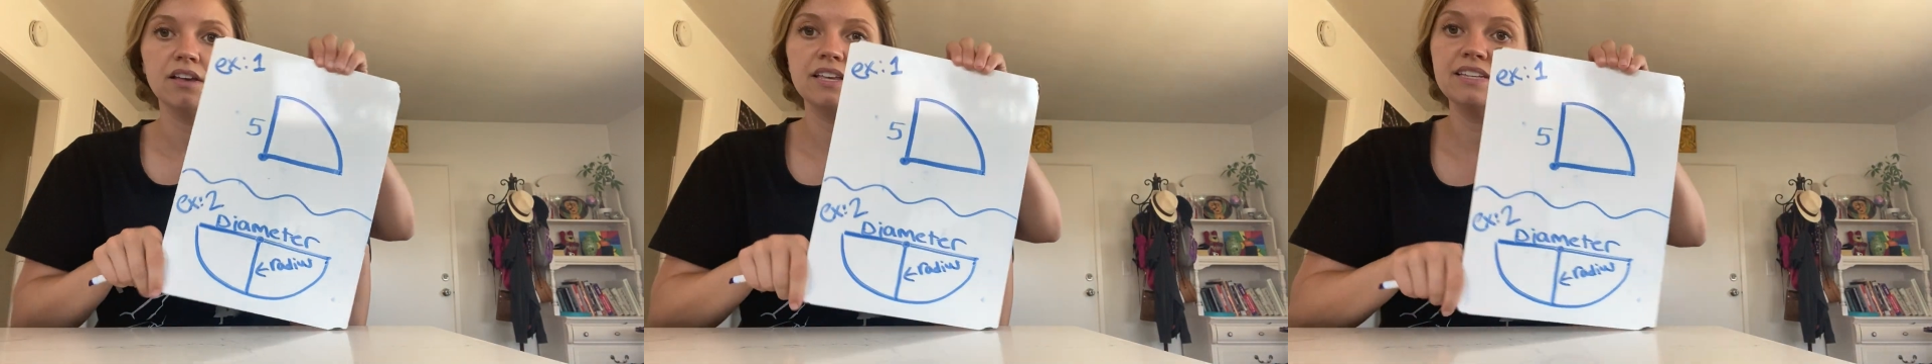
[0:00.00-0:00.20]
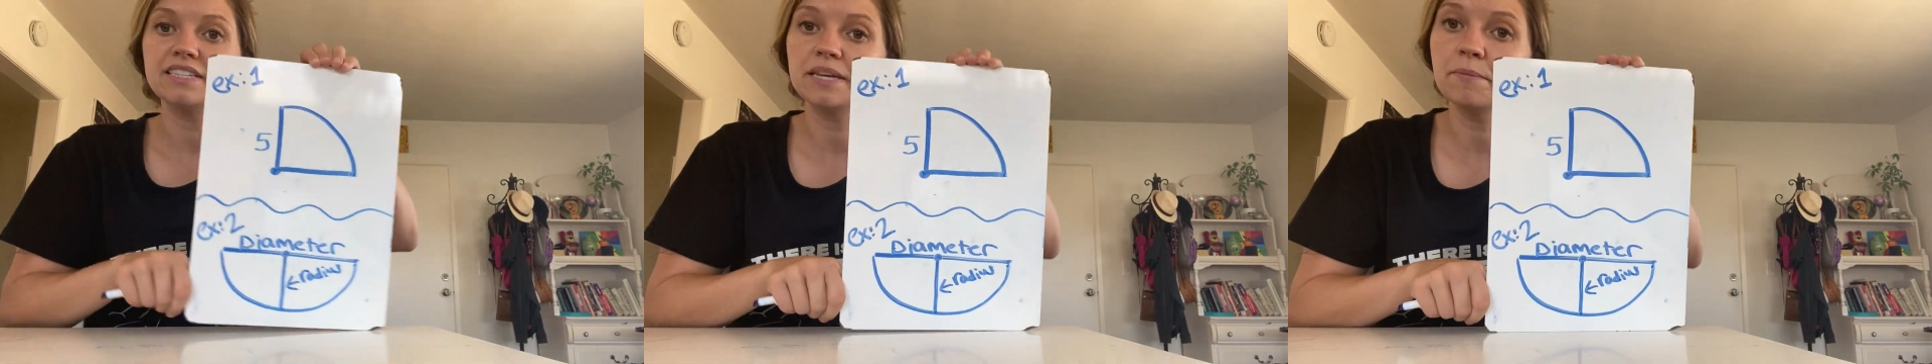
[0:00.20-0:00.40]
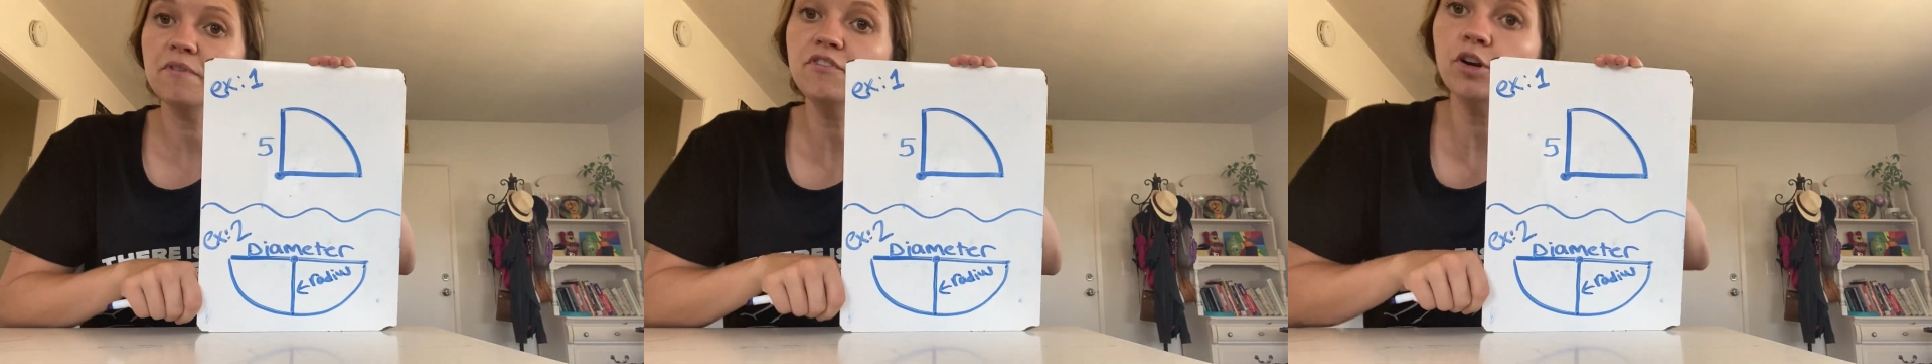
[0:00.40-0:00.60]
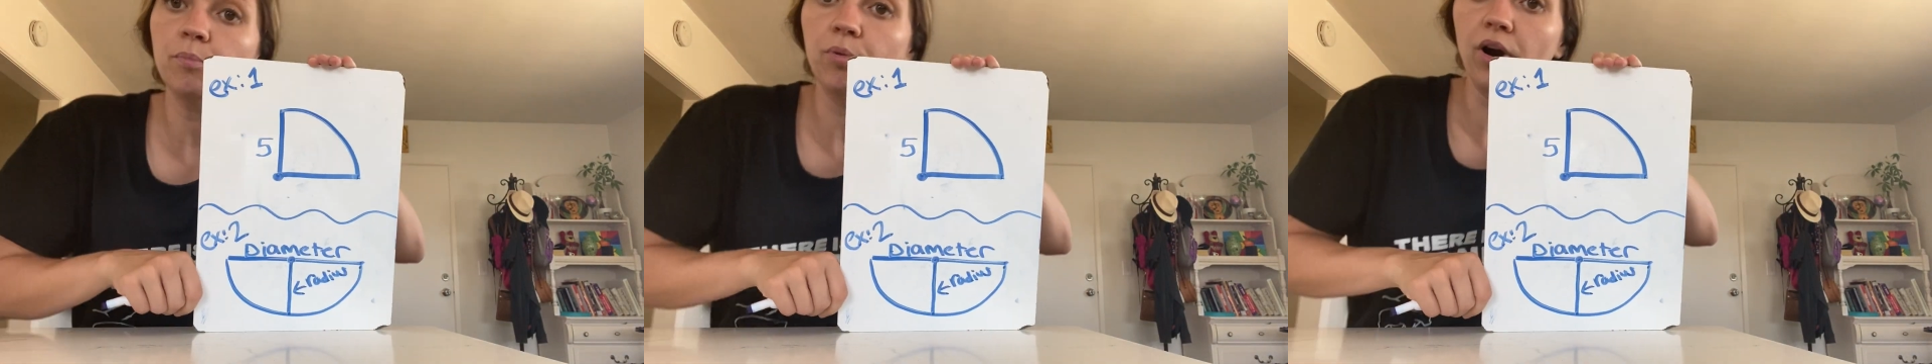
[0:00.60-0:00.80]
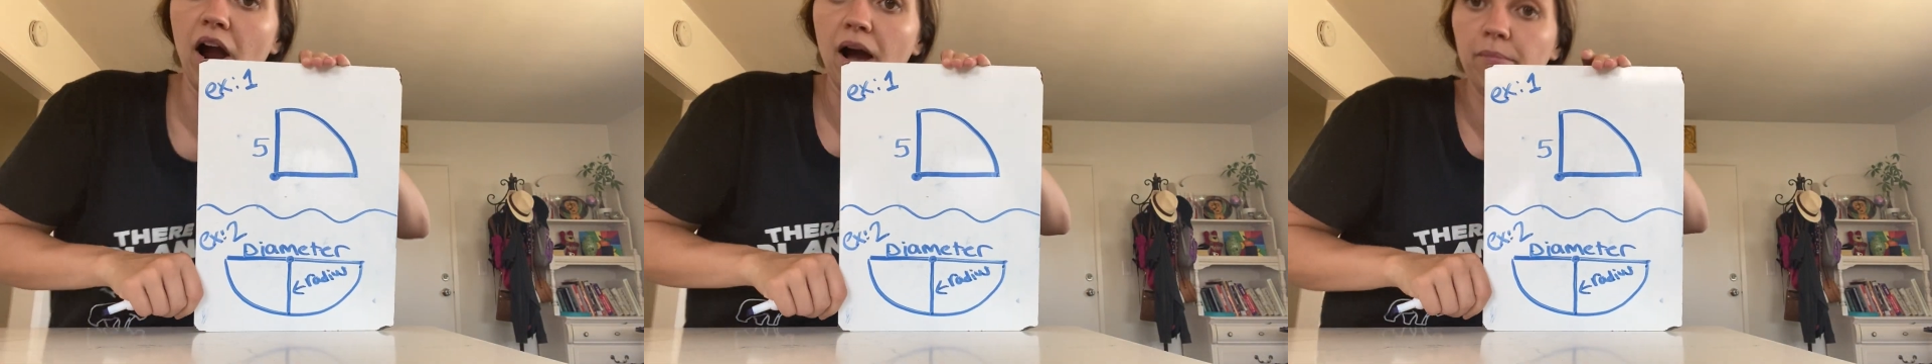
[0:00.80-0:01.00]
in some of your
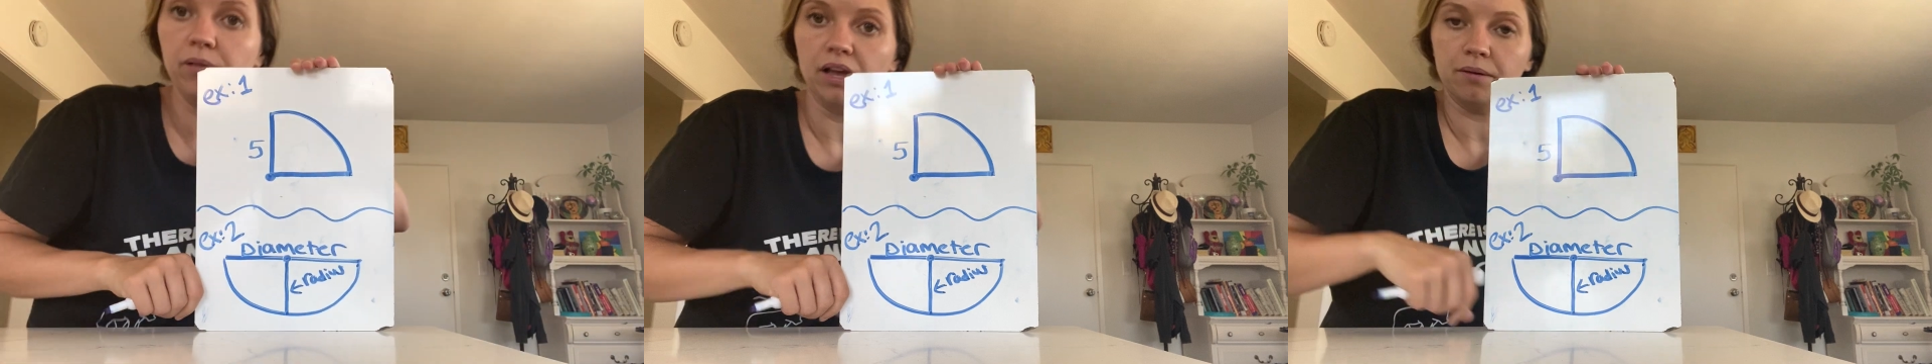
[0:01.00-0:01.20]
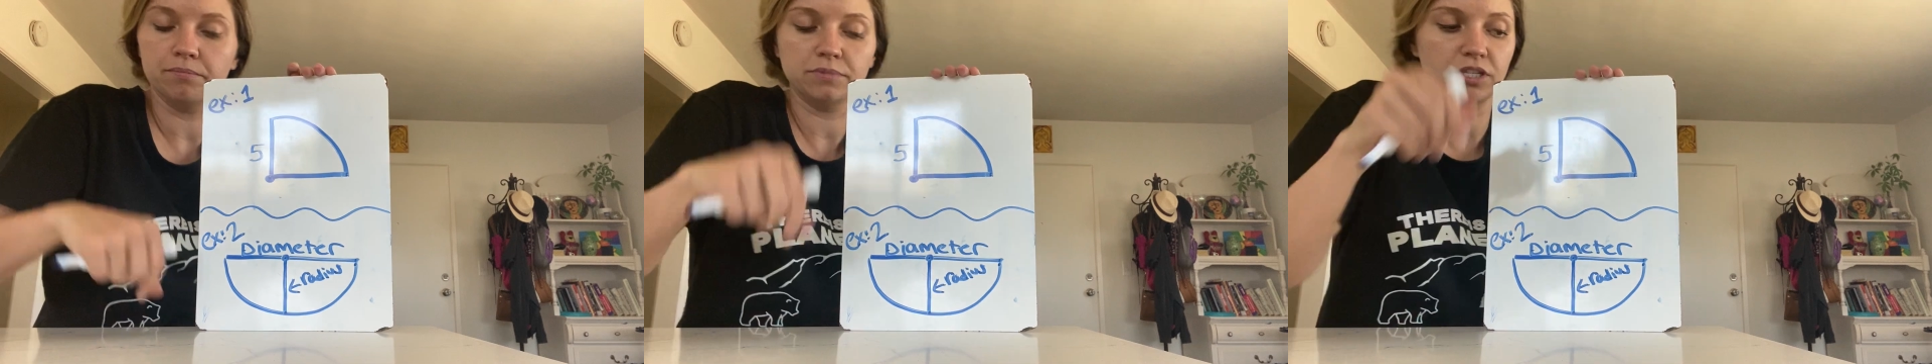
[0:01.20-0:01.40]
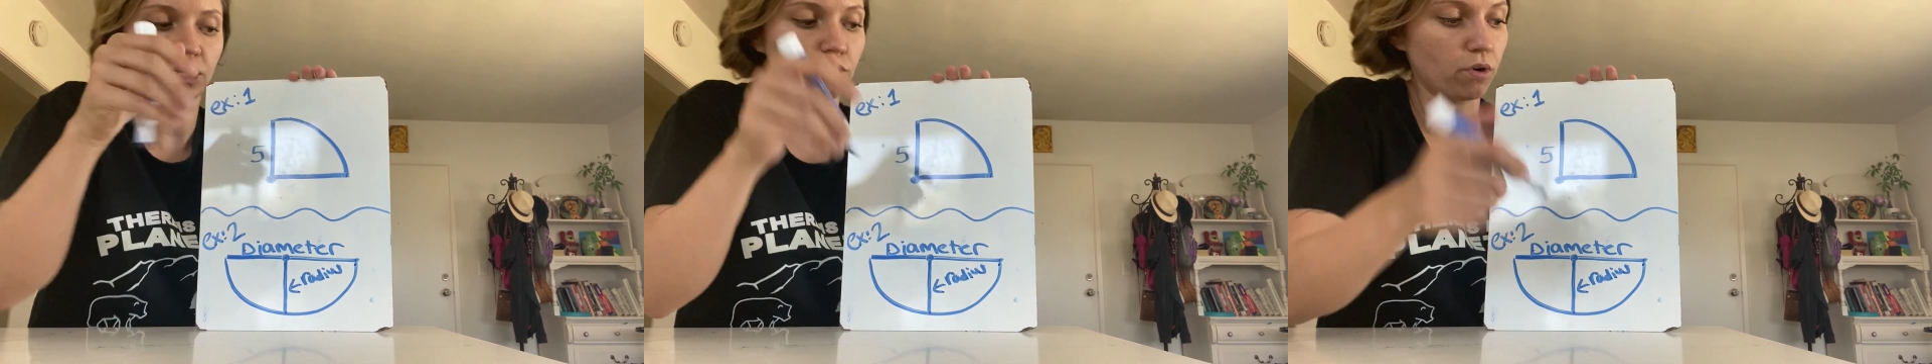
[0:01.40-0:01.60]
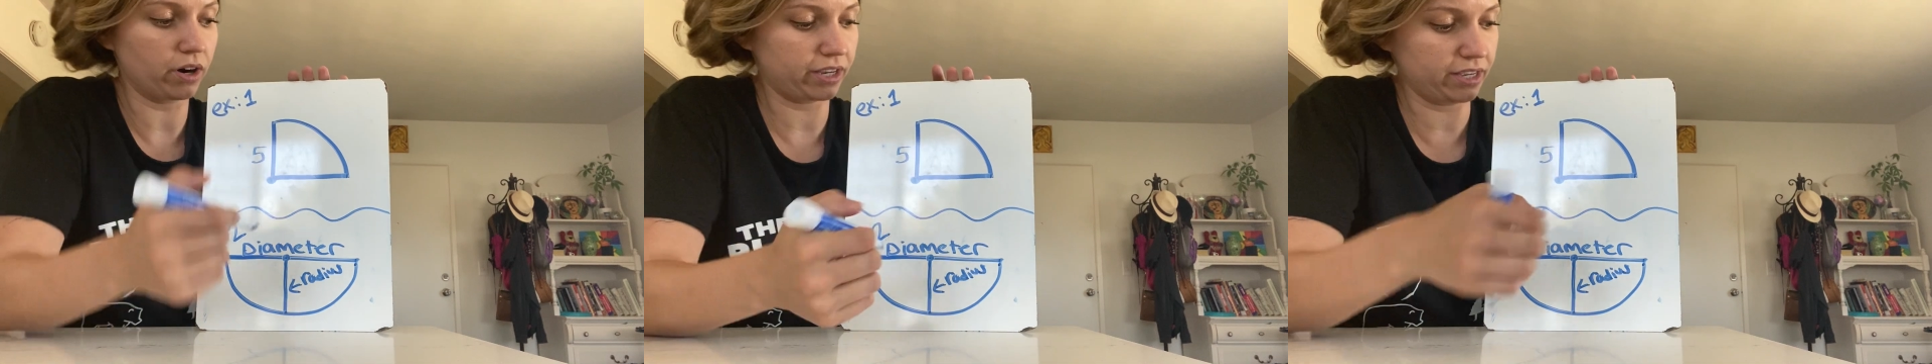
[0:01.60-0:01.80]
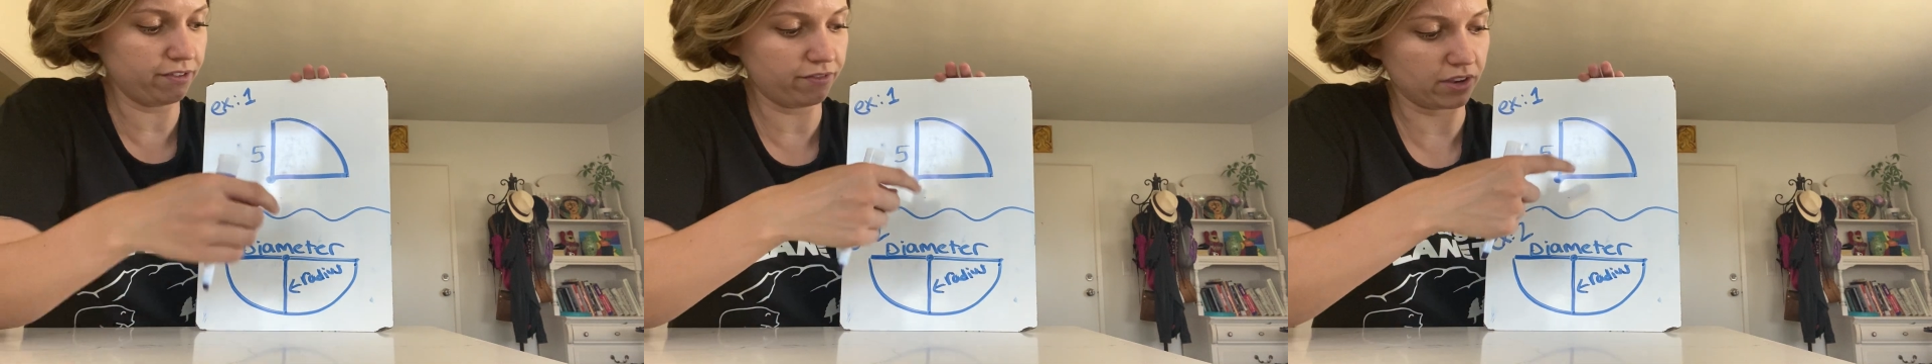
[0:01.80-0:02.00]
problems, you
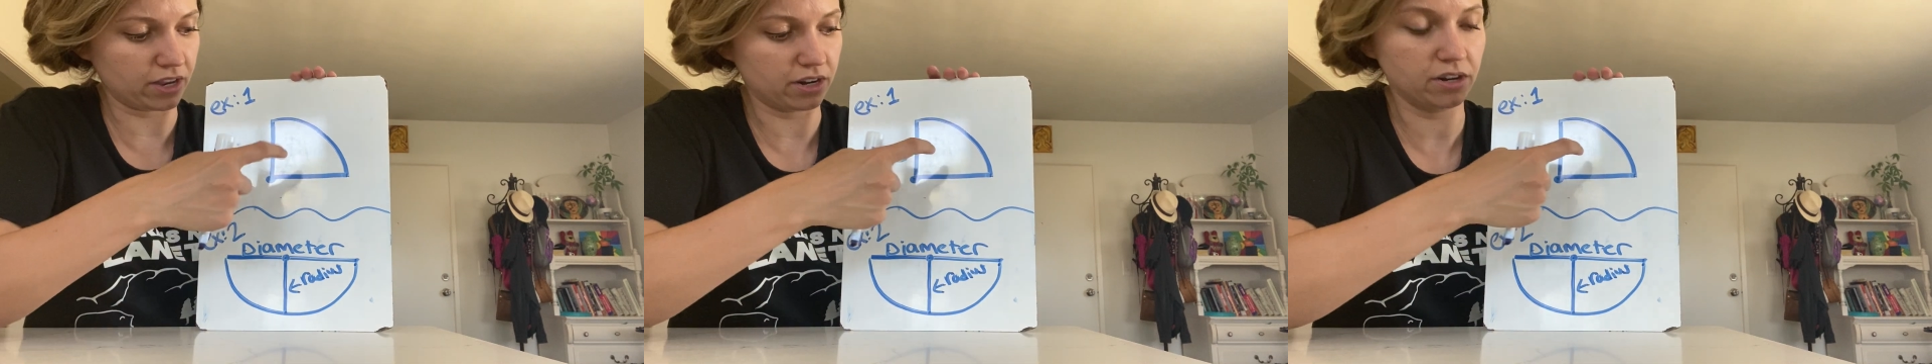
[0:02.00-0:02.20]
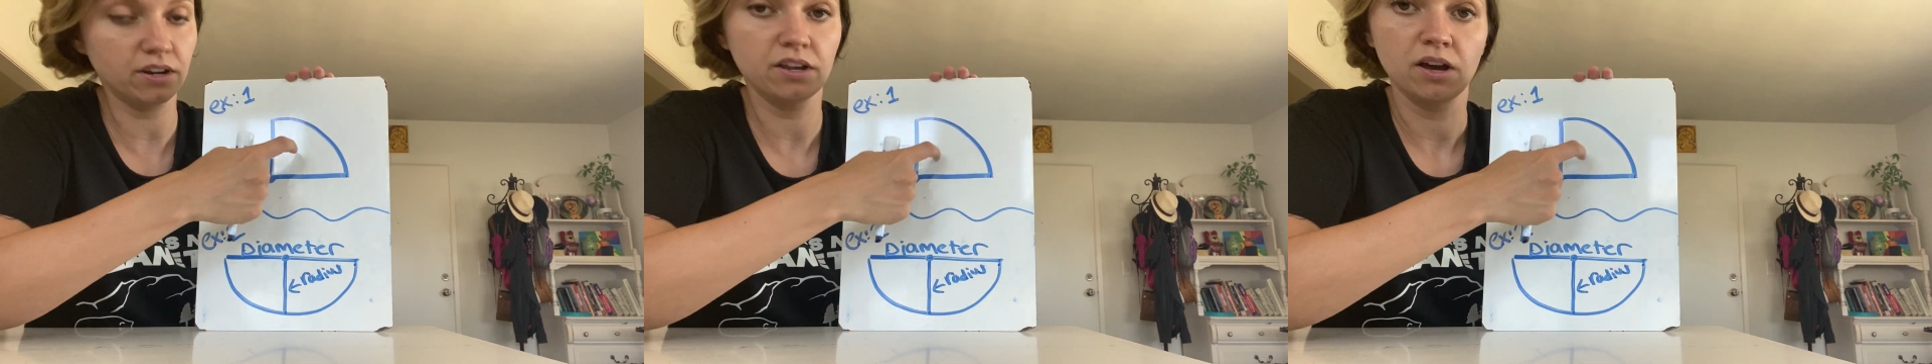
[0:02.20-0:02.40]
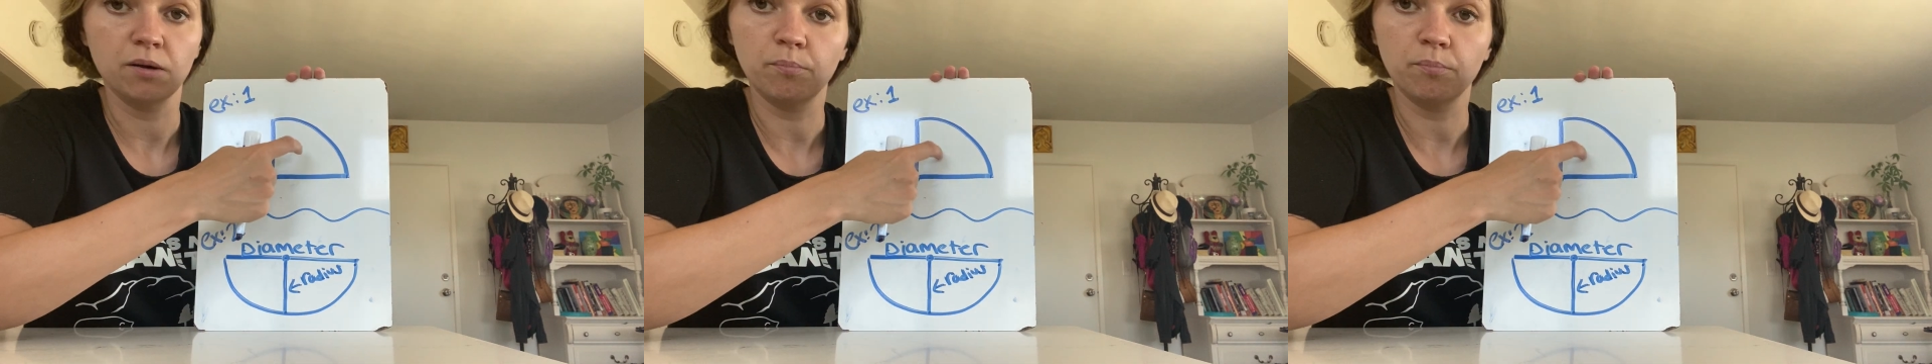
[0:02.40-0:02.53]
are given